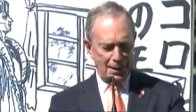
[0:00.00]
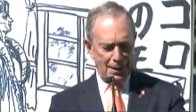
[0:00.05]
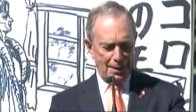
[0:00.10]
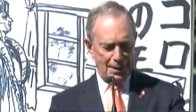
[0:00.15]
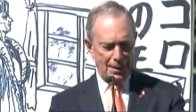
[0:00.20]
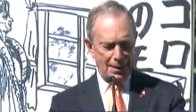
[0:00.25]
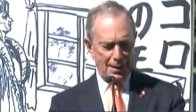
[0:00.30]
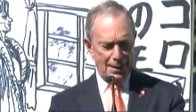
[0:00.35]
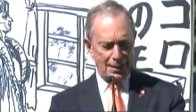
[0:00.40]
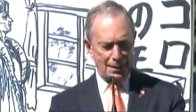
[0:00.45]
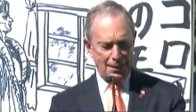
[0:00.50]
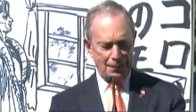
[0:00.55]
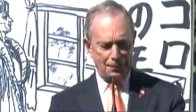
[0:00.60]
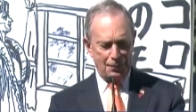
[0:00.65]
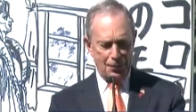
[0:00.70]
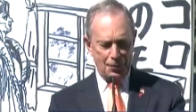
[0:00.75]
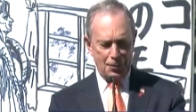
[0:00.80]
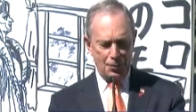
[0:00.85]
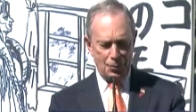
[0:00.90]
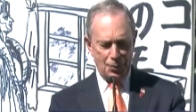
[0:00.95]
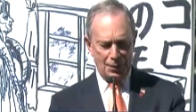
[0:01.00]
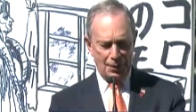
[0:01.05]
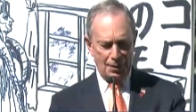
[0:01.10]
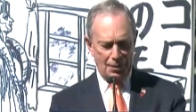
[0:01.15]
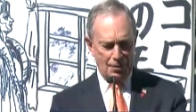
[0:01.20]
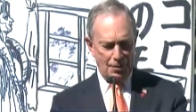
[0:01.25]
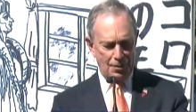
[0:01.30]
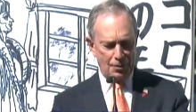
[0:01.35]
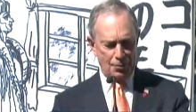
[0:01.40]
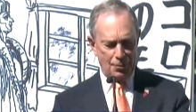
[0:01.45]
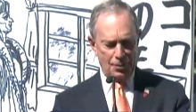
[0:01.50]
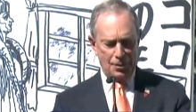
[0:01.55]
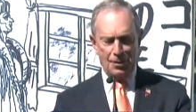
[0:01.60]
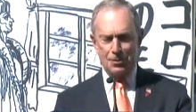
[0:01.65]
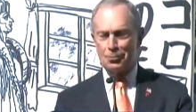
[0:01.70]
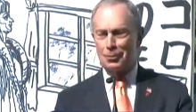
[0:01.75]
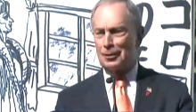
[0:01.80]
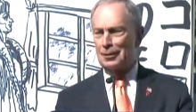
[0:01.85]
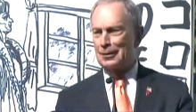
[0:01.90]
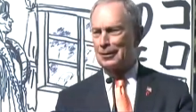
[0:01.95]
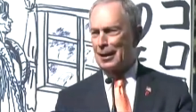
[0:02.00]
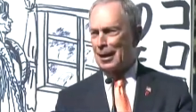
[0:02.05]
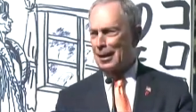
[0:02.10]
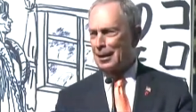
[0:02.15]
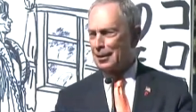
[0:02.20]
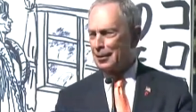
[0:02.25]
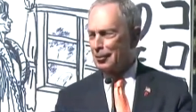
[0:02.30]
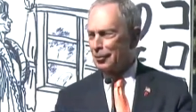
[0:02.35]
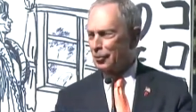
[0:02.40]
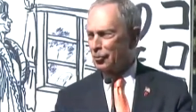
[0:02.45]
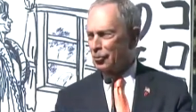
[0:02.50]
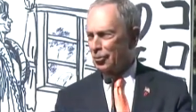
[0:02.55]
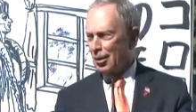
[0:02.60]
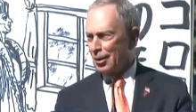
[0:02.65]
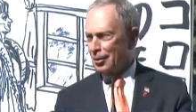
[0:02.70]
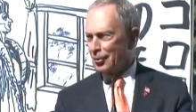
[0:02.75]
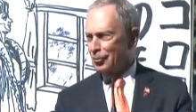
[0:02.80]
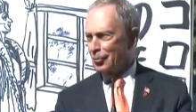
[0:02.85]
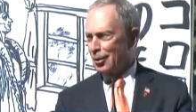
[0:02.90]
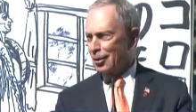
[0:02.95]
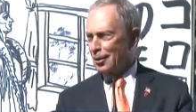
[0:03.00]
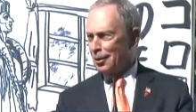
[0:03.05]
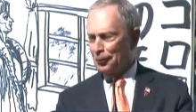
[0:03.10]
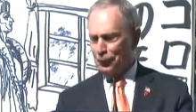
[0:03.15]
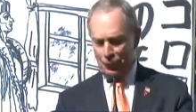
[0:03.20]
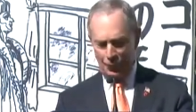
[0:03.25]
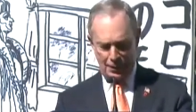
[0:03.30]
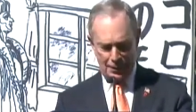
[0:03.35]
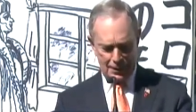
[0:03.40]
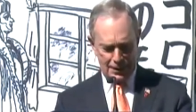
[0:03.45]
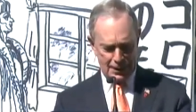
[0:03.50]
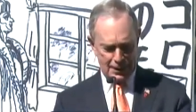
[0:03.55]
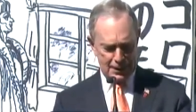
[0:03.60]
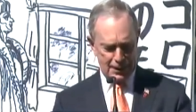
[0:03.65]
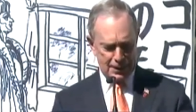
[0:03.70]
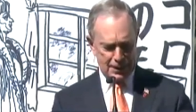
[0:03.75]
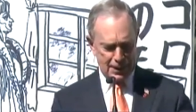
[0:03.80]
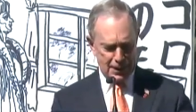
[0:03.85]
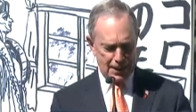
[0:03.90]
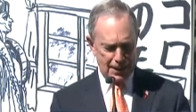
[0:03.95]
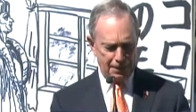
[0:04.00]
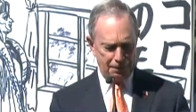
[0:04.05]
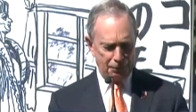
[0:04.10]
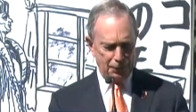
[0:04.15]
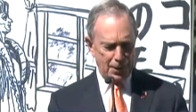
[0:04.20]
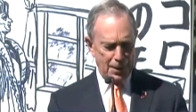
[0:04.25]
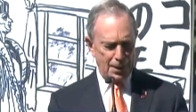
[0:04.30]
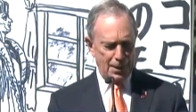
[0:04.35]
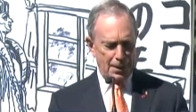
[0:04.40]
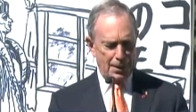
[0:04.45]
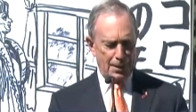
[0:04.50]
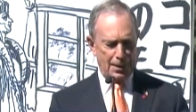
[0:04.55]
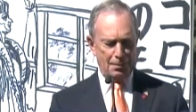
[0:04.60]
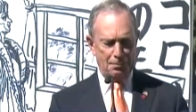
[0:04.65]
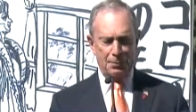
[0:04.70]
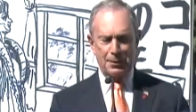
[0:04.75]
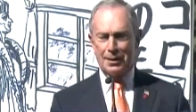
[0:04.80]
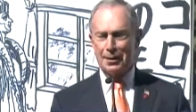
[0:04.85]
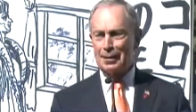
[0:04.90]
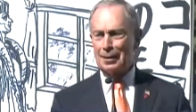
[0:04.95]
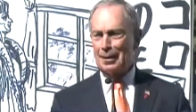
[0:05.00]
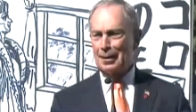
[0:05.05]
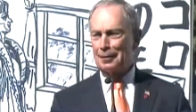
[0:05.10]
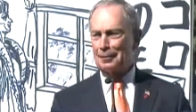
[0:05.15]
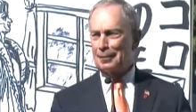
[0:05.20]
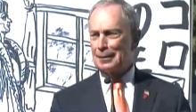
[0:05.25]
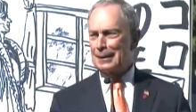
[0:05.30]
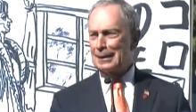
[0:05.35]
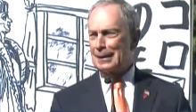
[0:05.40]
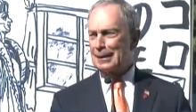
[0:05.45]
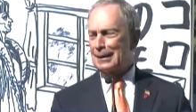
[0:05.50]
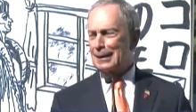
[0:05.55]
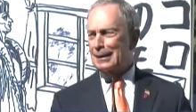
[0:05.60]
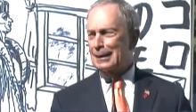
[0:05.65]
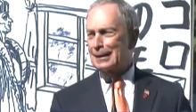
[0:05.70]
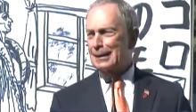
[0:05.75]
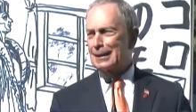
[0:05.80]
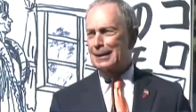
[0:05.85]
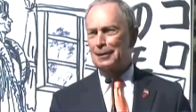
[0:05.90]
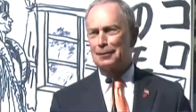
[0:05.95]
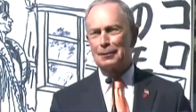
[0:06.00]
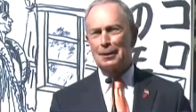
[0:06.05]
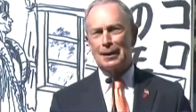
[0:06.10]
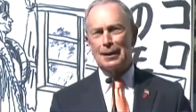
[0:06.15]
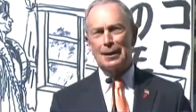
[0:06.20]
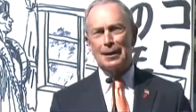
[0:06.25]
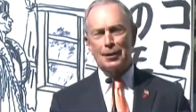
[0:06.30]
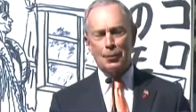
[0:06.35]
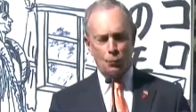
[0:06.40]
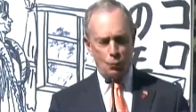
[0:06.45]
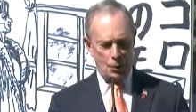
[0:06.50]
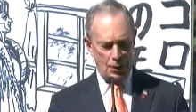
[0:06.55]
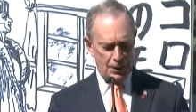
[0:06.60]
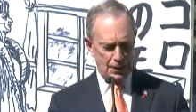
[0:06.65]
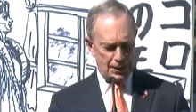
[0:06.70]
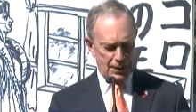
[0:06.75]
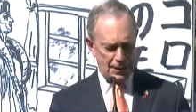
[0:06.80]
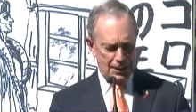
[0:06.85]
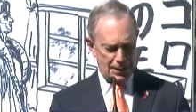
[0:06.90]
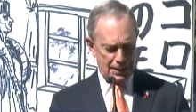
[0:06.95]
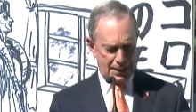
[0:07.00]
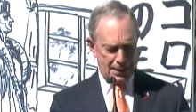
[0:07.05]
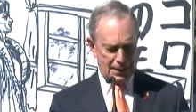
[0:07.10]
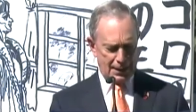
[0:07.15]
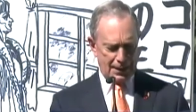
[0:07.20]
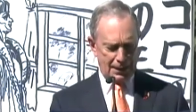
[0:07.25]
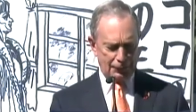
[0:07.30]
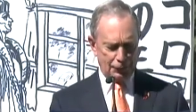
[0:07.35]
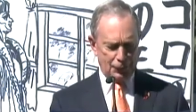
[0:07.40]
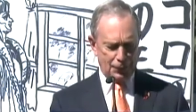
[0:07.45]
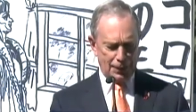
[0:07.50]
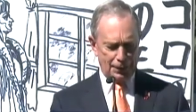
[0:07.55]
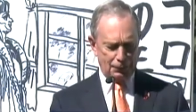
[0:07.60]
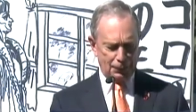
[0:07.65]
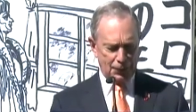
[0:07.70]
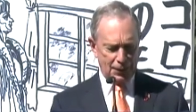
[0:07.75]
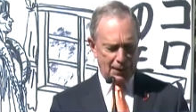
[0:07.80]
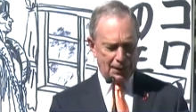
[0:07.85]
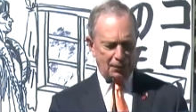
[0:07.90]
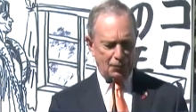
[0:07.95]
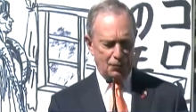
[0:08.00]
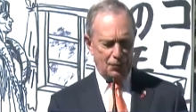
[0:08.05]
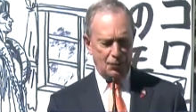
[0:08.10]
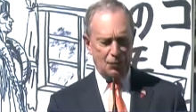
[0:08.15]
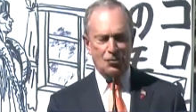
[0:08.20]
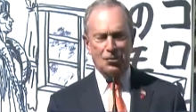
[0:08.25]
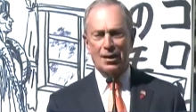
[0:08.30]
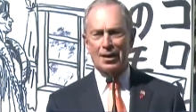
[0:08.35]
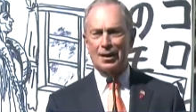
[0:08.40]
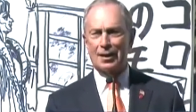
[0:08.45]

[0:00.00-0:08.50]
The view and the artwork will knock your socks off, as they say. Being there is an exhilarating, once-in-a-lifetime chance to